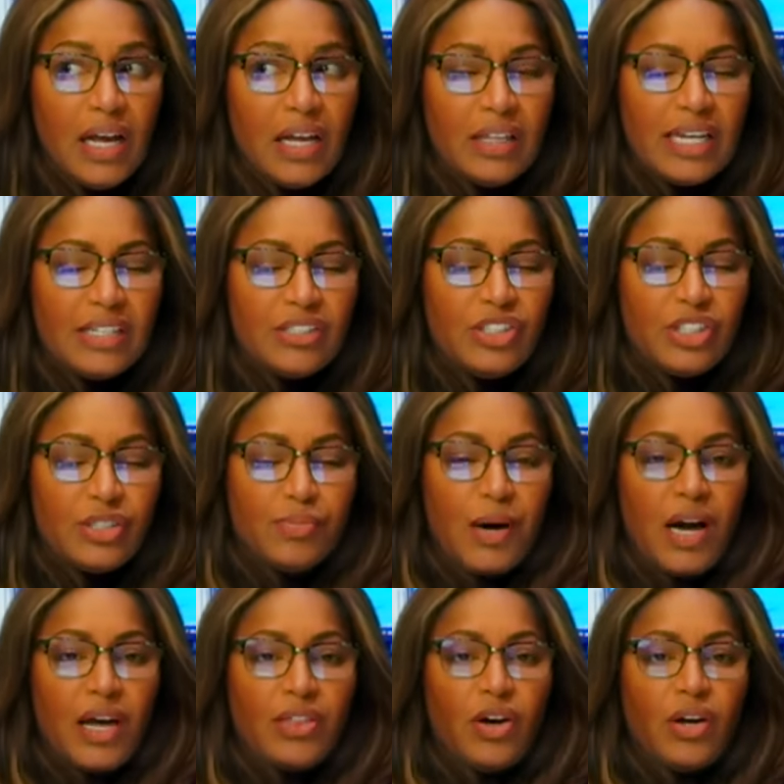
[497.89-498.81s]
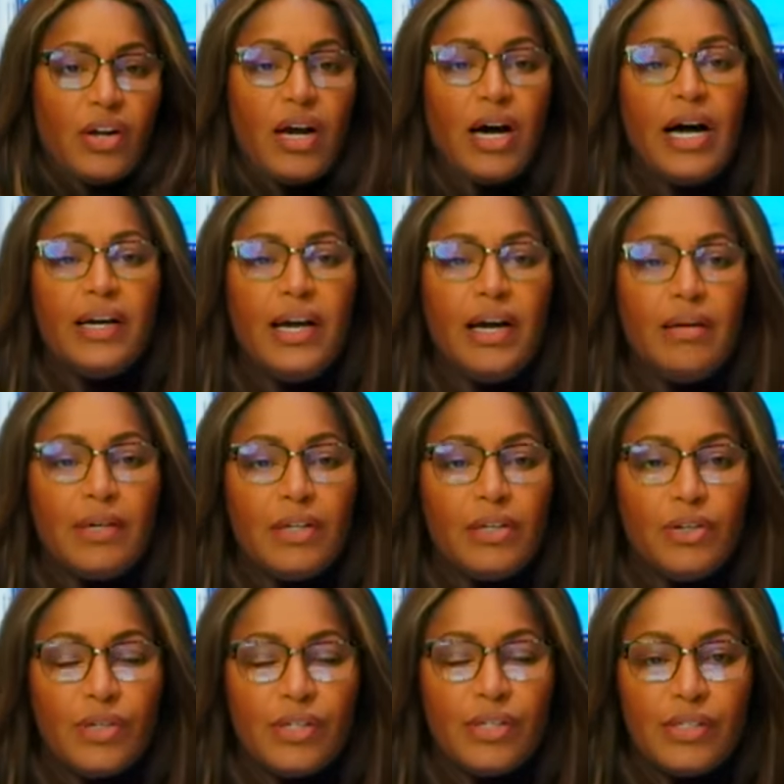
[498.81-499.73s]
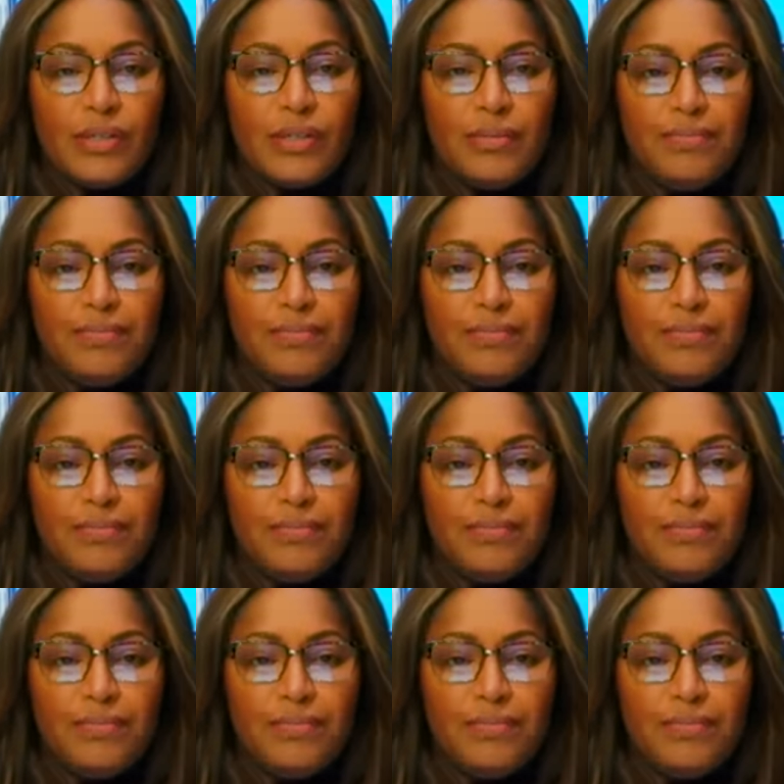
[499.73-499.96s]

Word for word: That's just my thought, Ida. How about yours?